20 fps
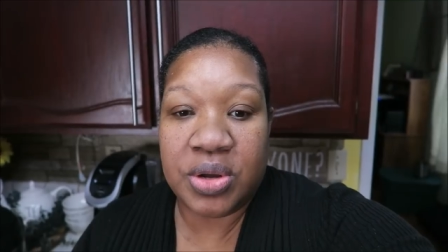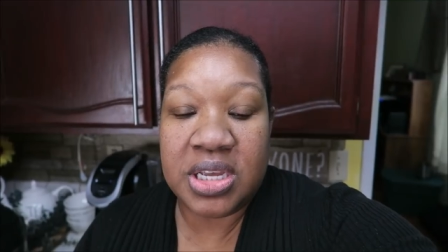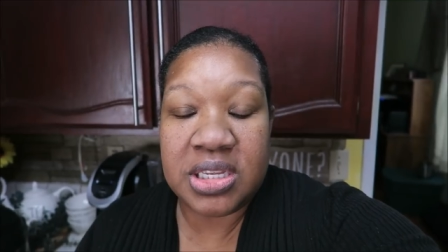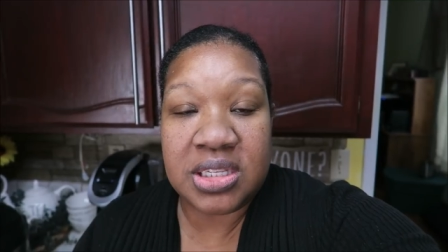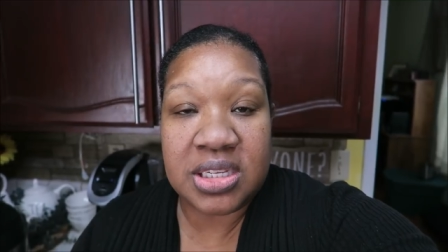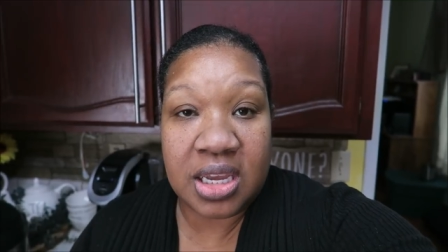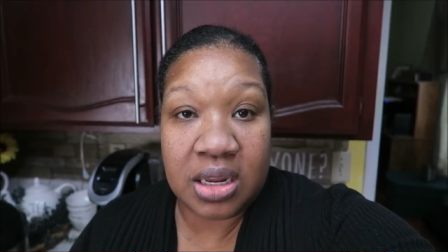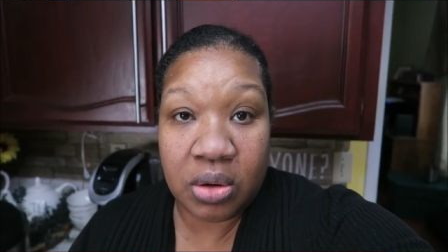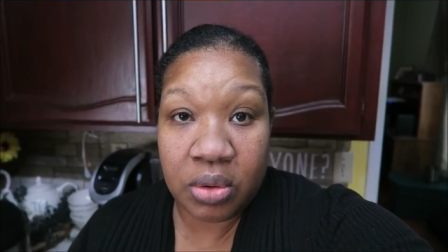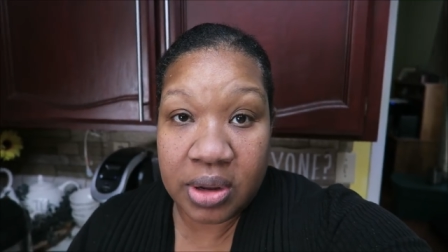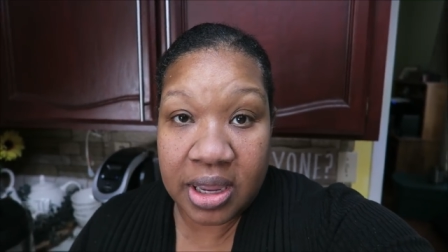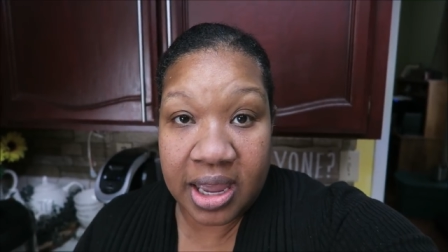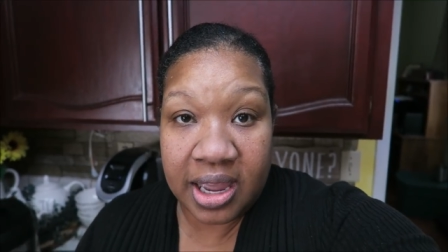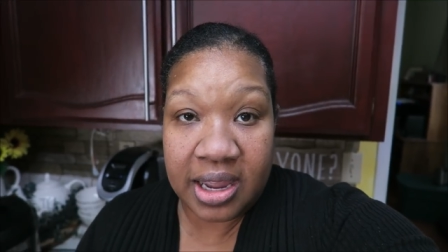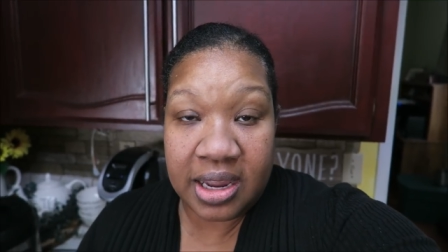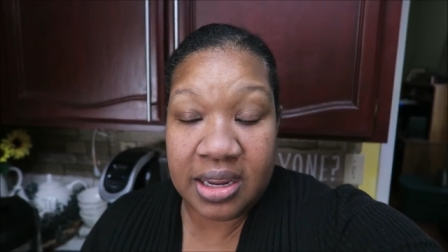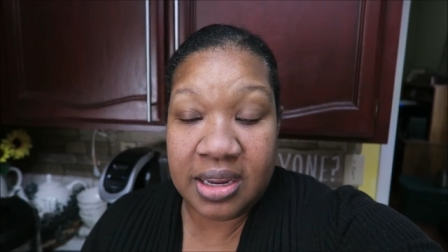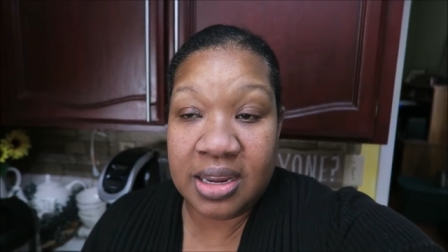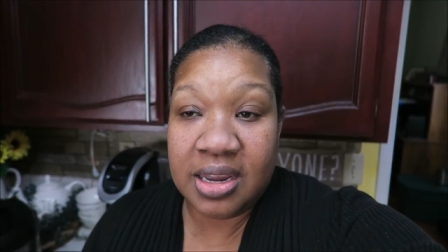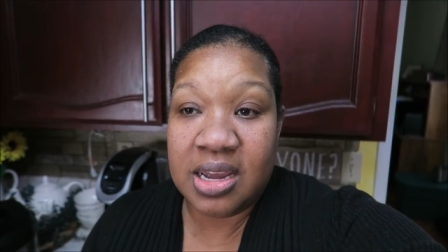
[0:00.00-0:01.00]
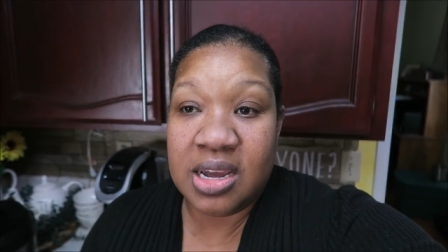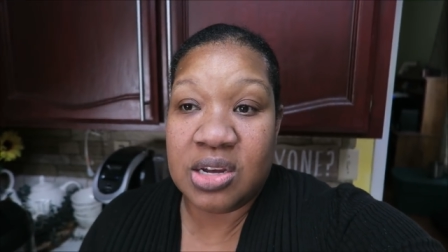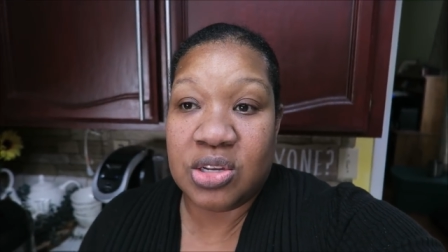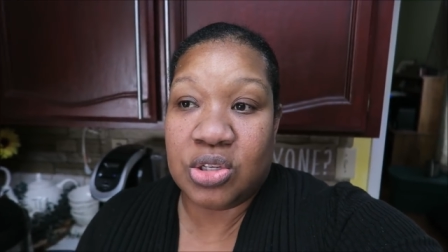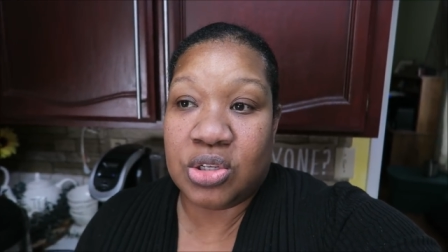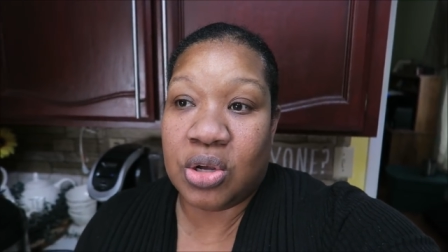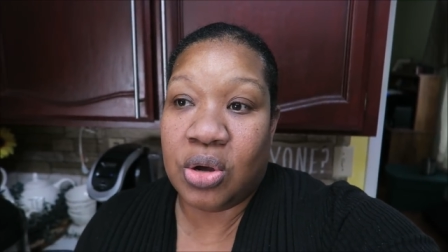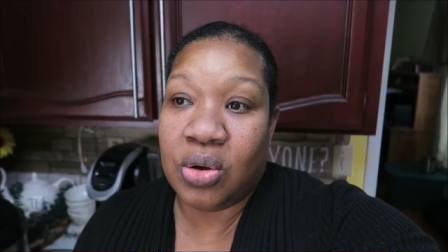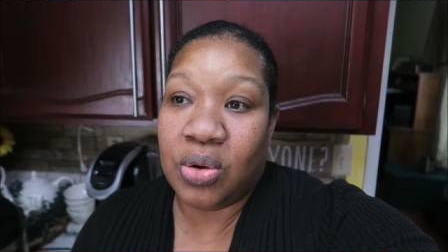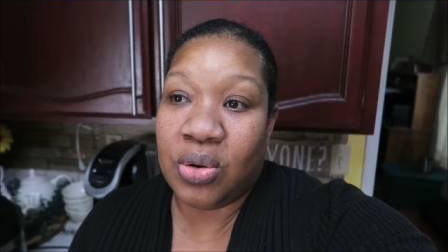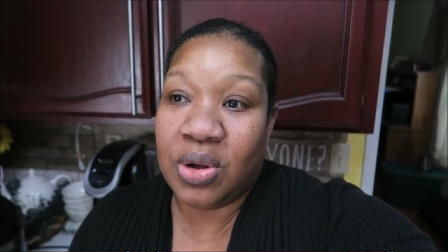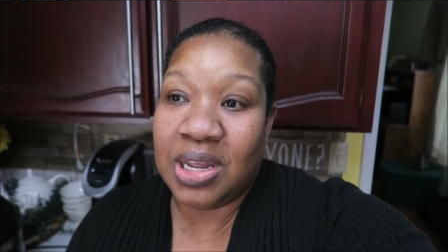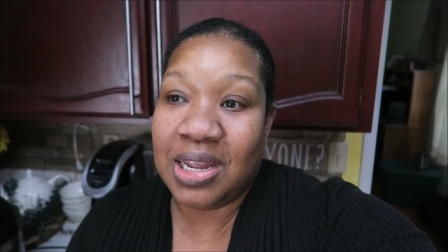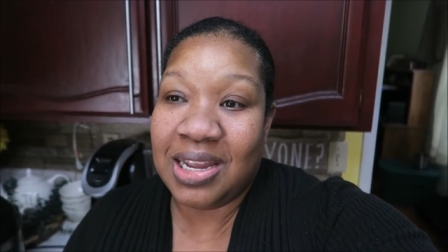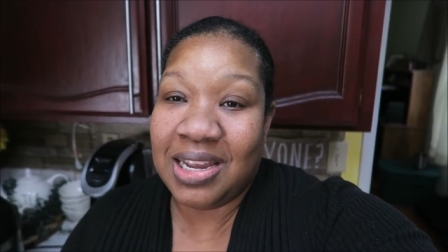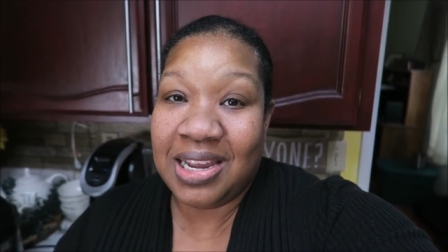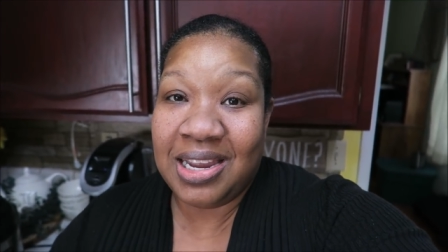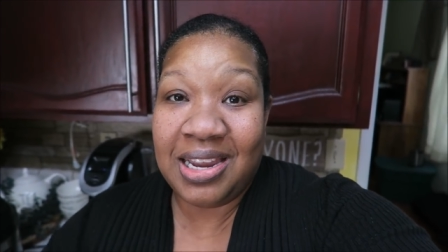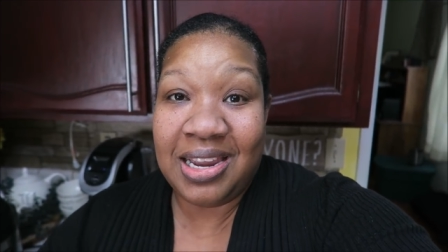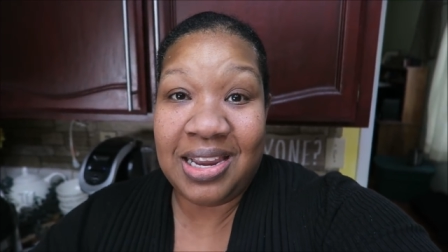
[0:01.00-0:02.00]
So he said, okay. So
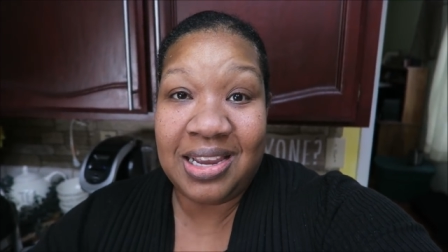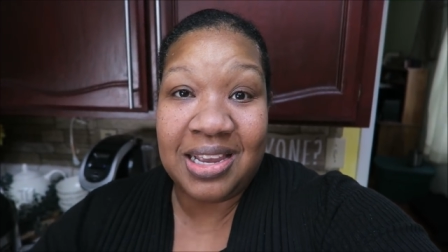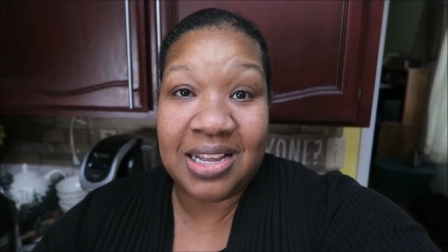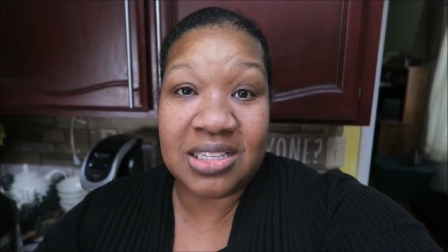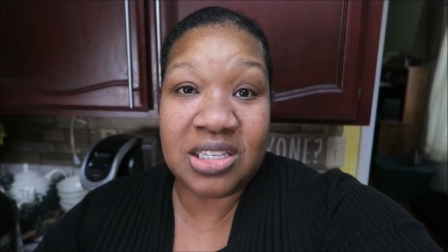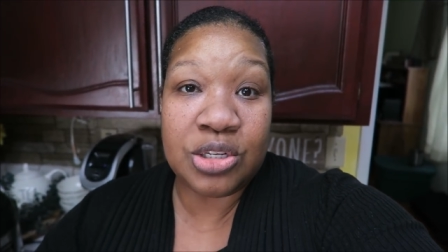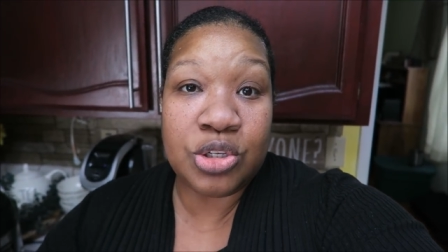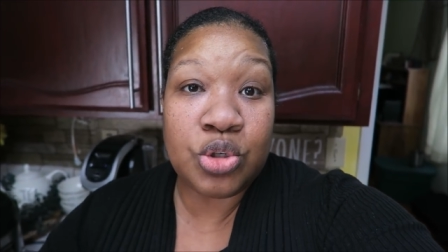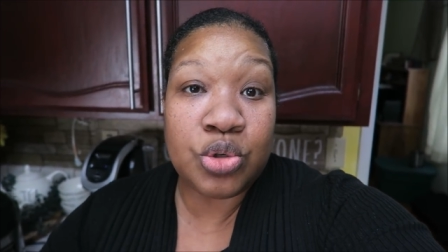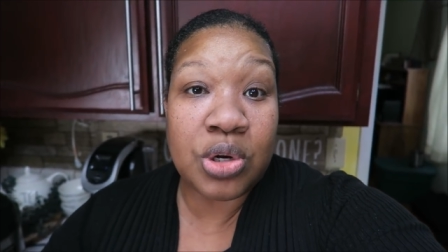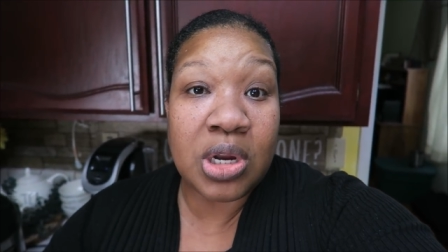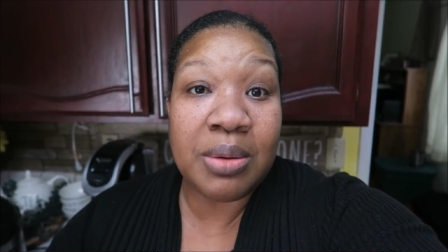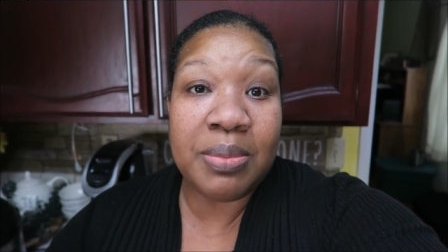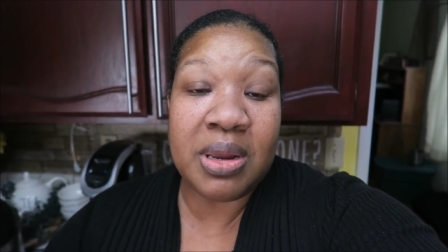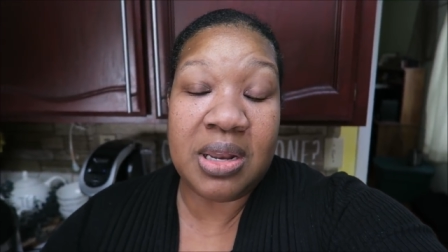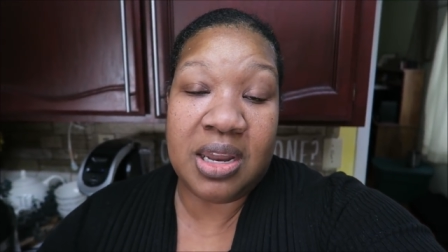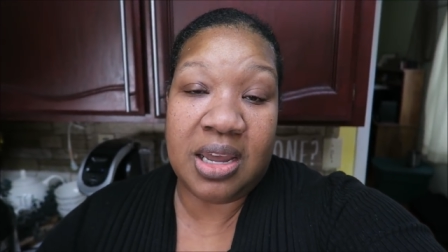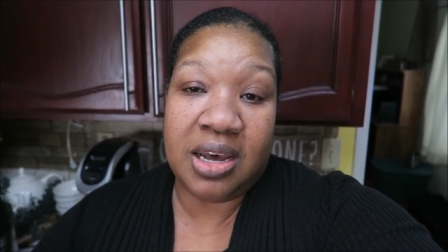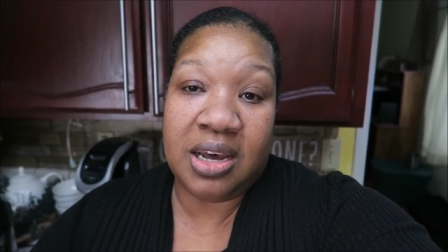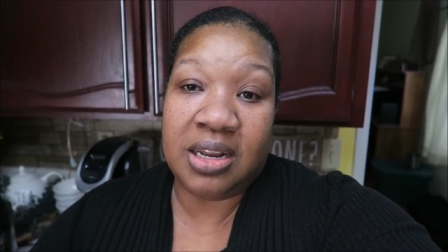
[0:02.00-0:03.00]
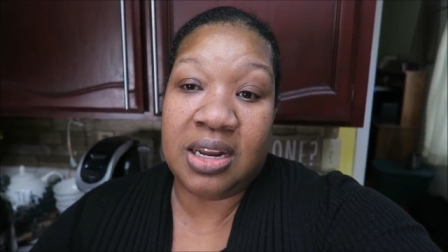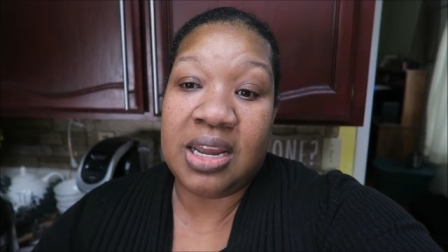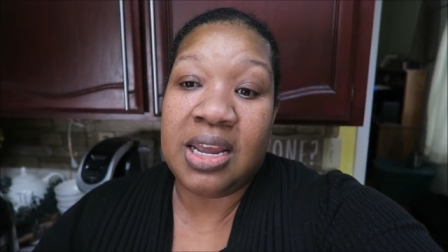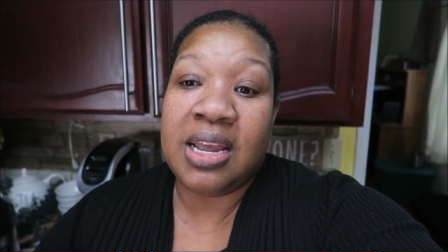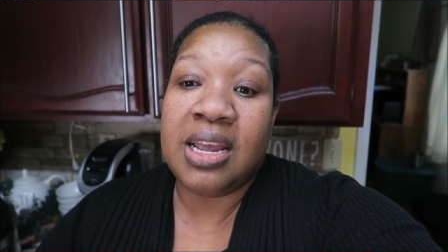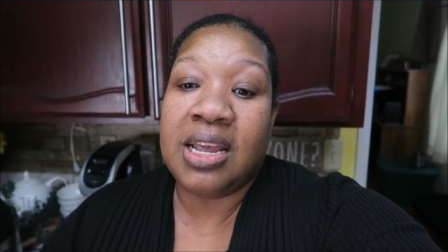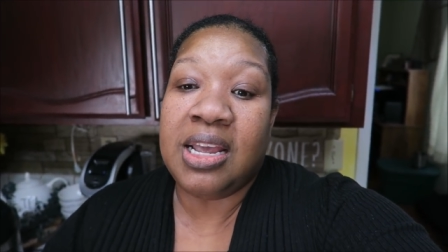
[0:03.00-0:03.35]
he gets his treatment done.